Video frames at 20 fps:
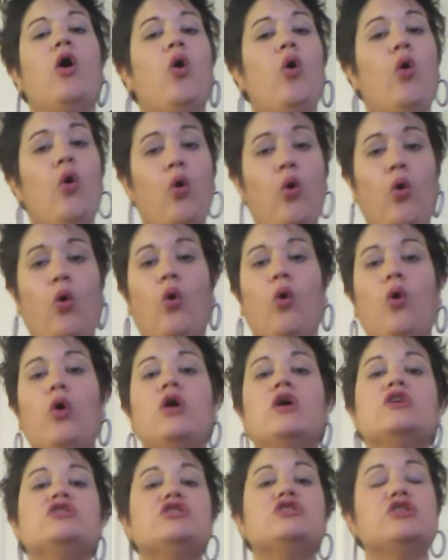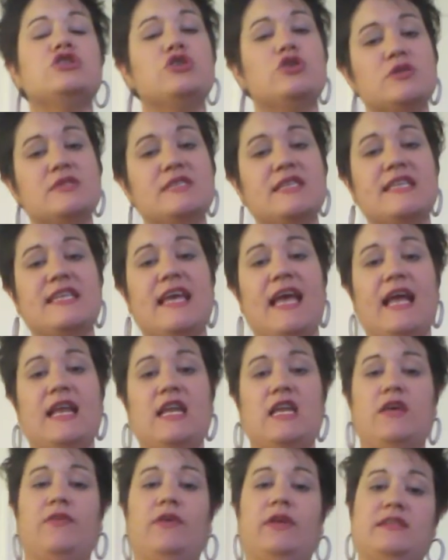or to use at the
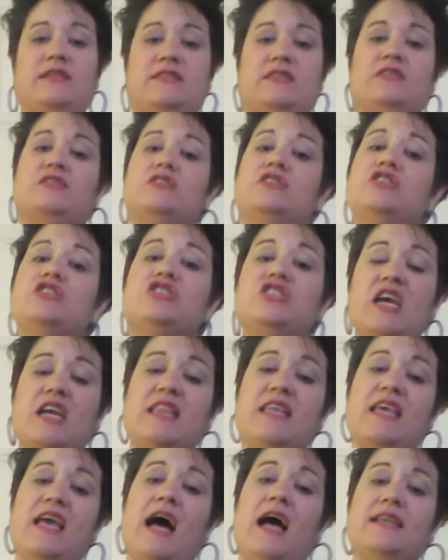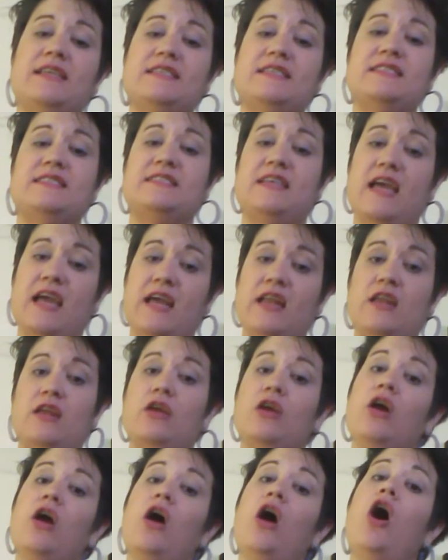end of a lesson to check the
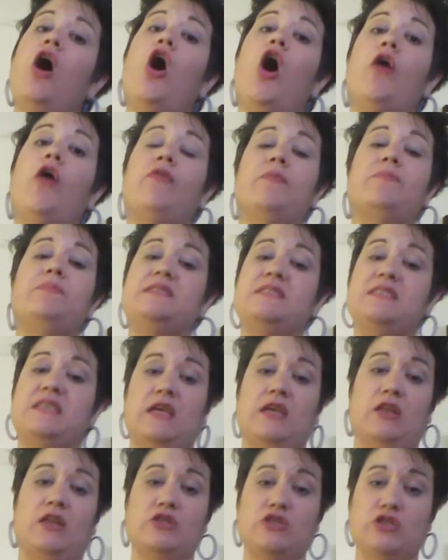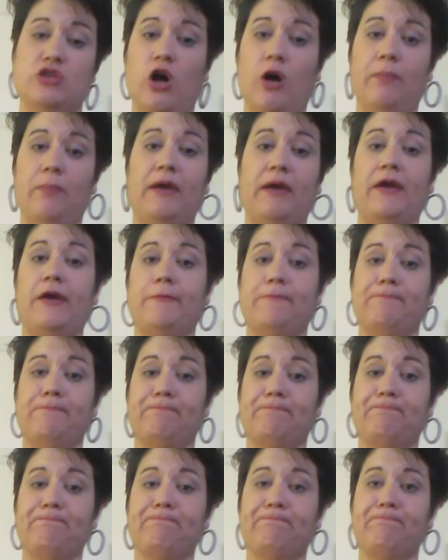understanding of a particular topic.
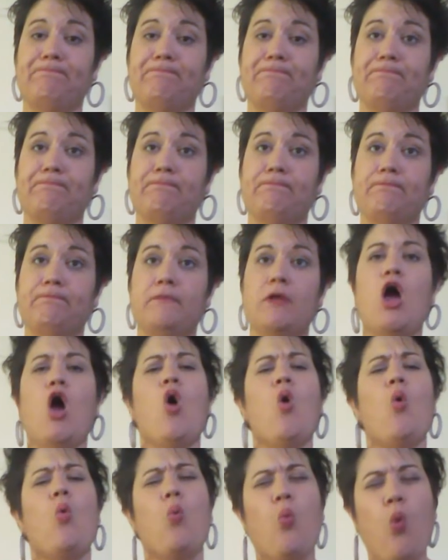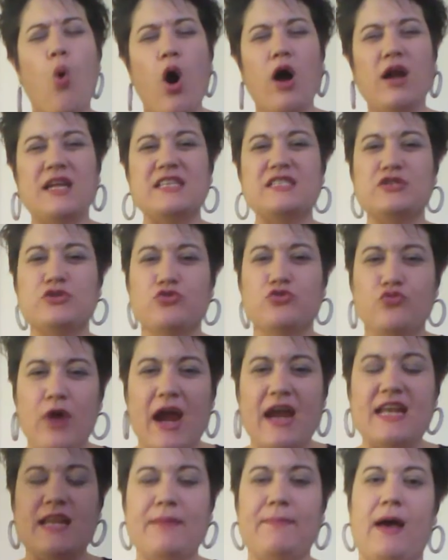What is
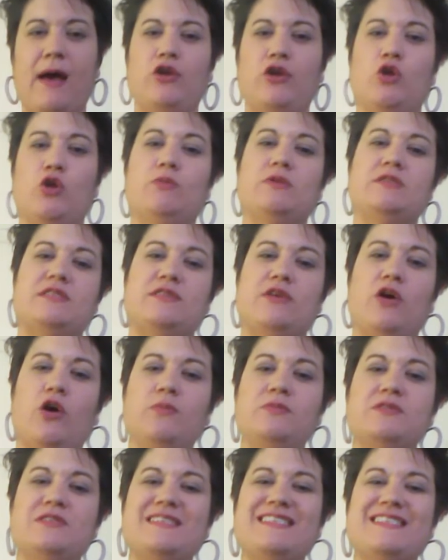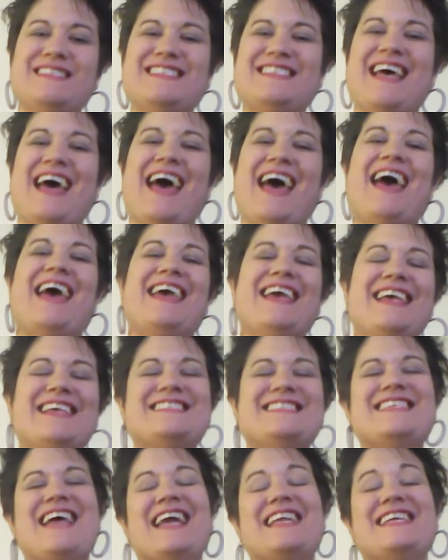great about human sculptures
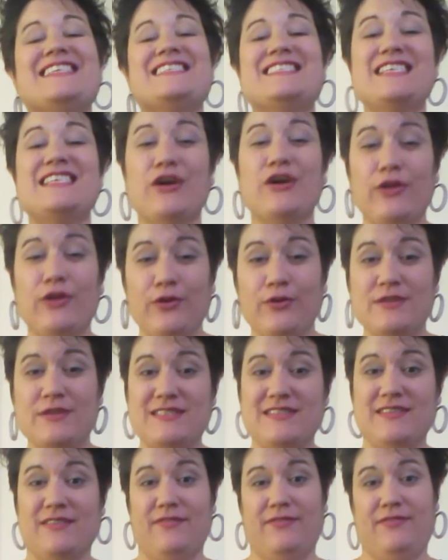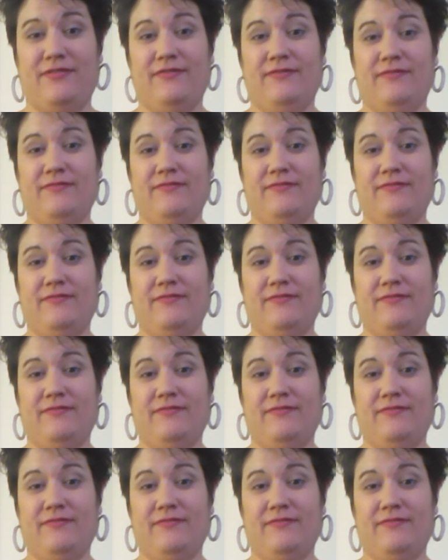is that it's inclusive.